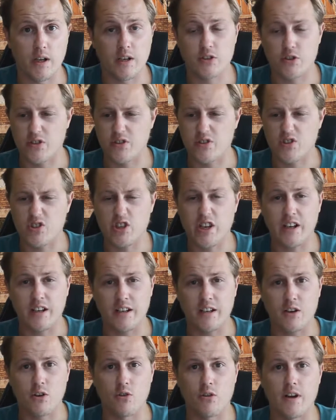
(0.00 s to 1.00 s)
Just gently
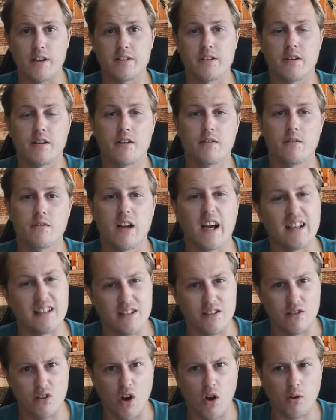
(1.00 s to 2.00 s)
caress it as
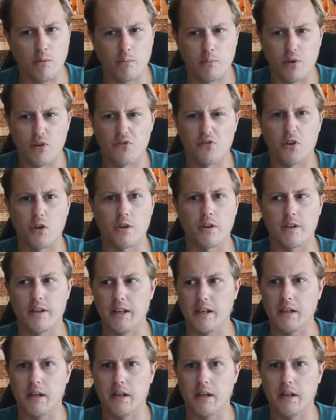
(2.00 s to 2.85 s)
non-pervertedly